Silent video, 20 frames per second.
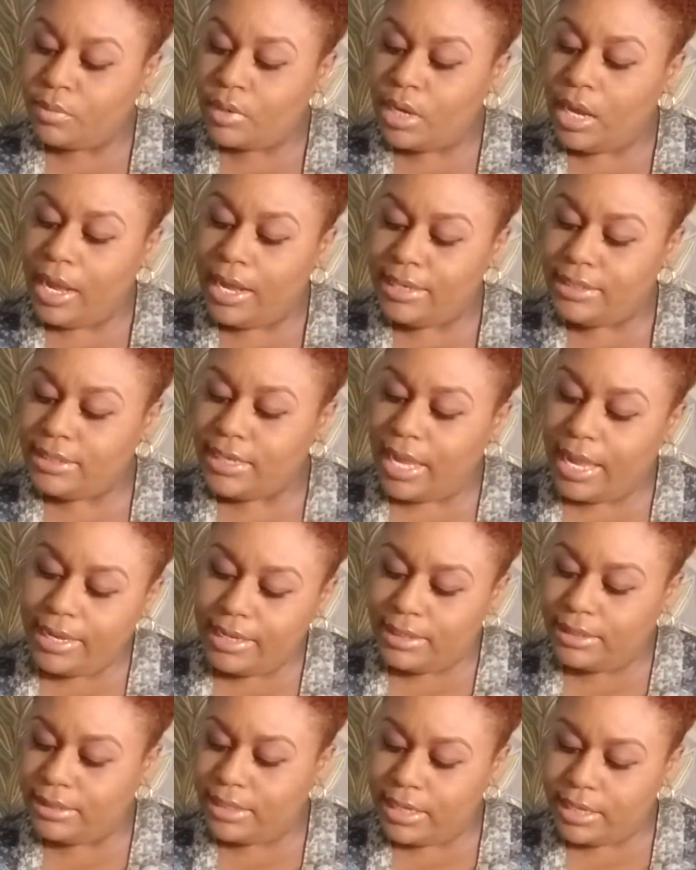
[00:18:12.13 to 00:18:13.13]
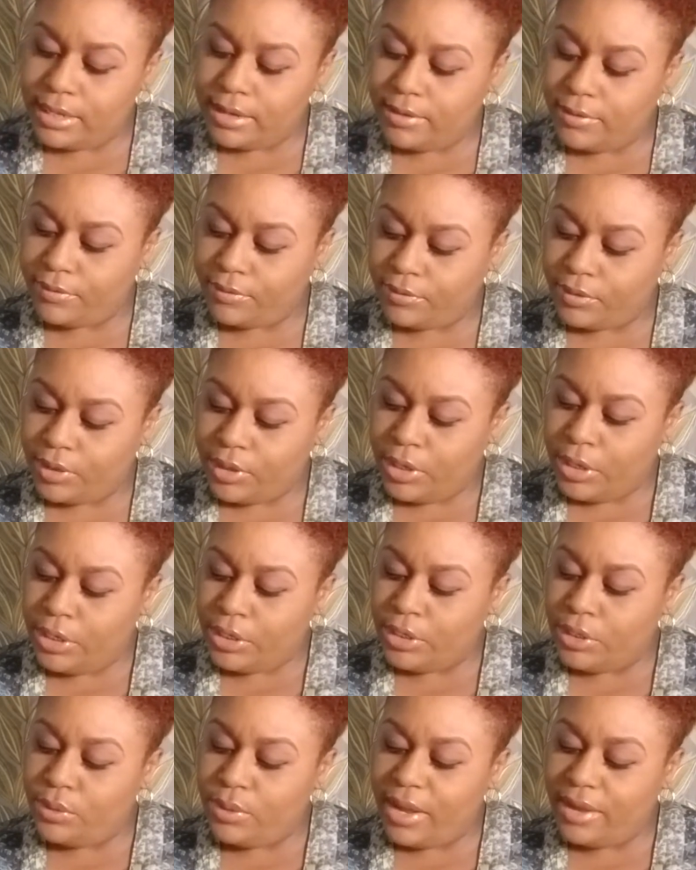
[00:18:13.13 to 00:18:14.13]
Undying love.
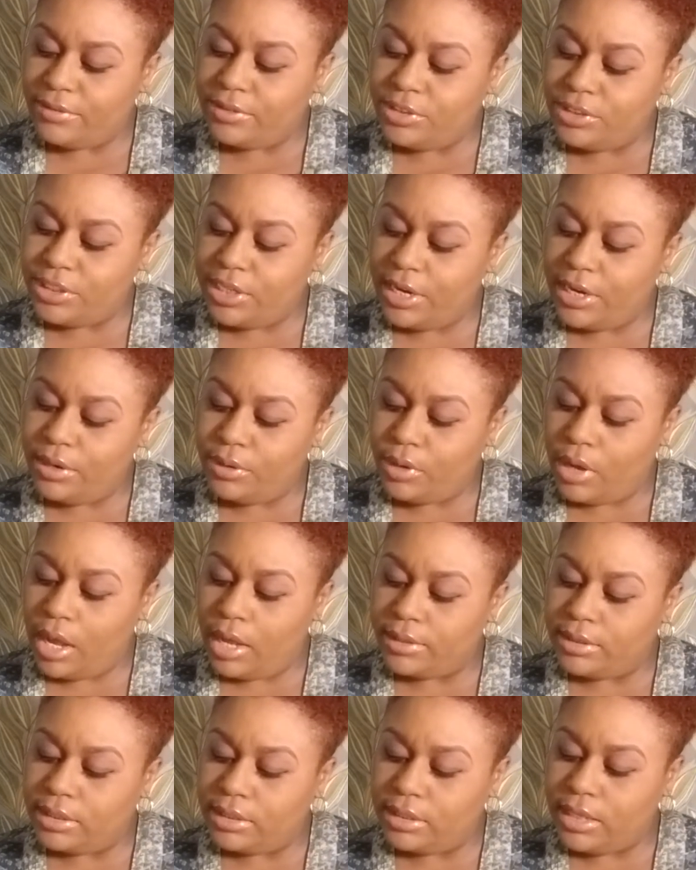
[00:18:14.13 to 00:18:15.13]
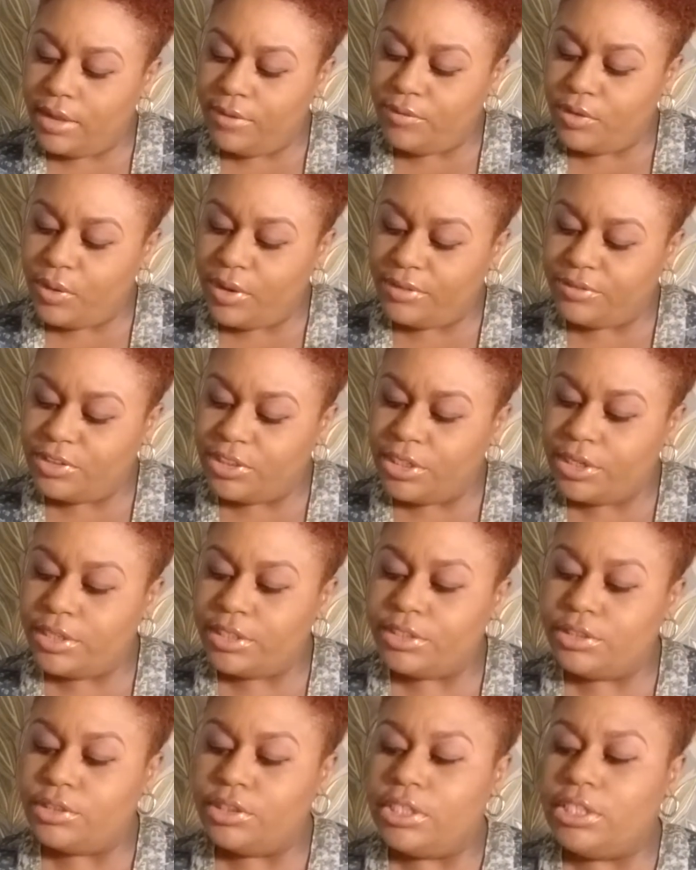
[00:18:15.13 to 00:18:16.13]
You have shared the love you have shared
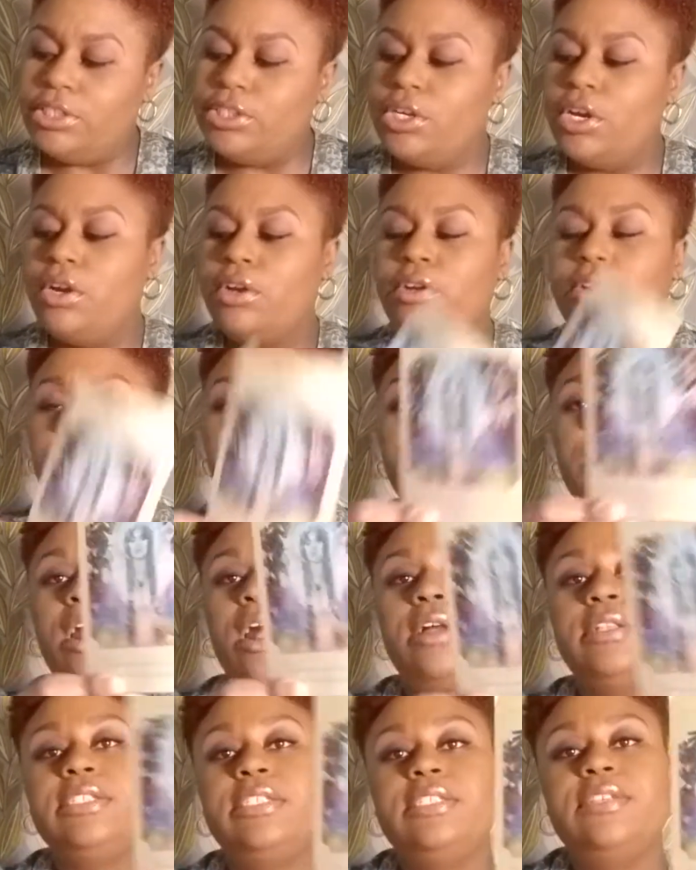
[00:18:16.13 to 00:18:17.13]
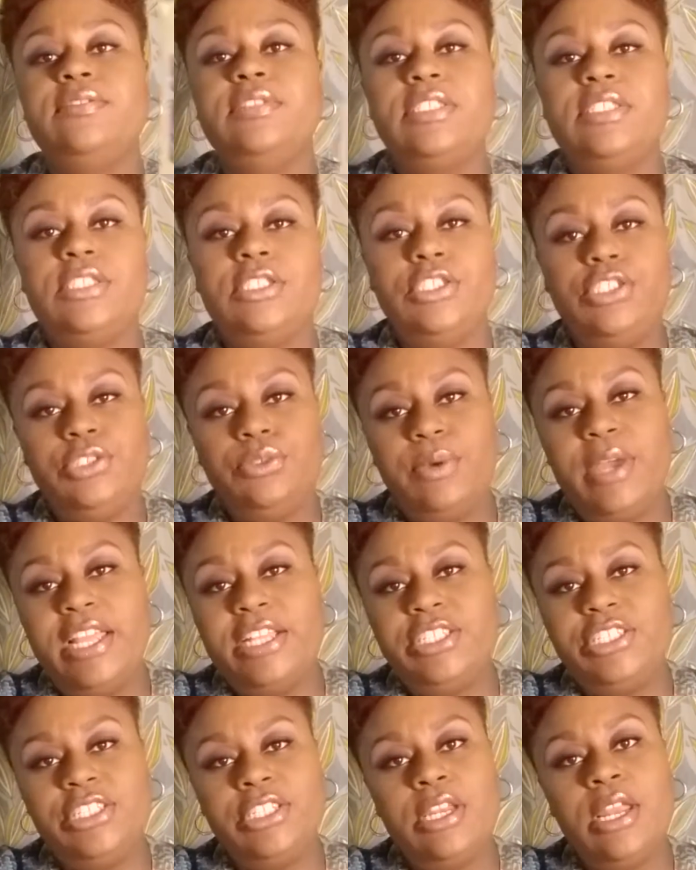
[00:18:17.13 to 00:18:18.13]
is eternal, regardless of the
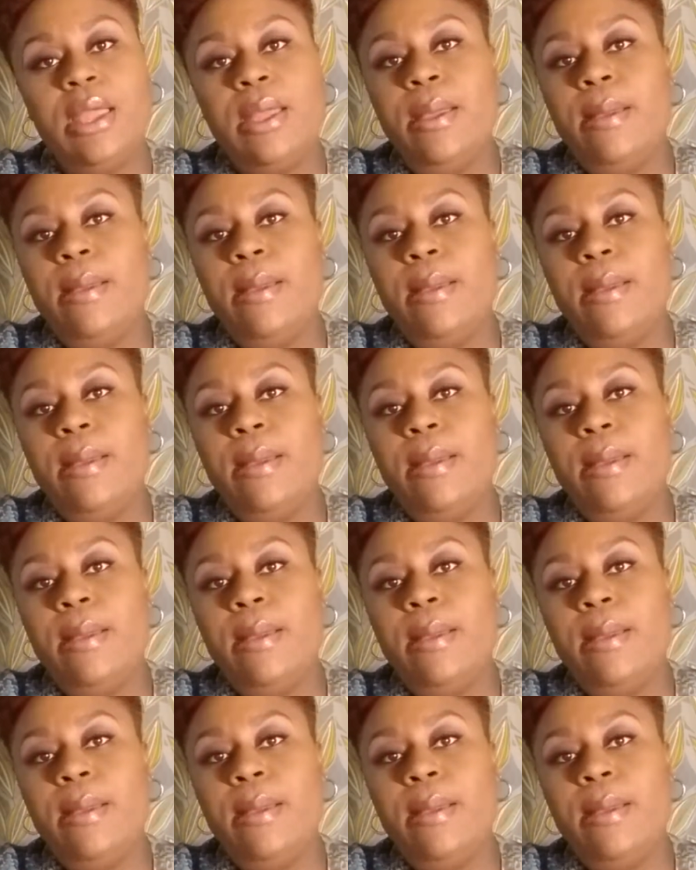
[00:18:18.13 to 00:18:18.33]
situation,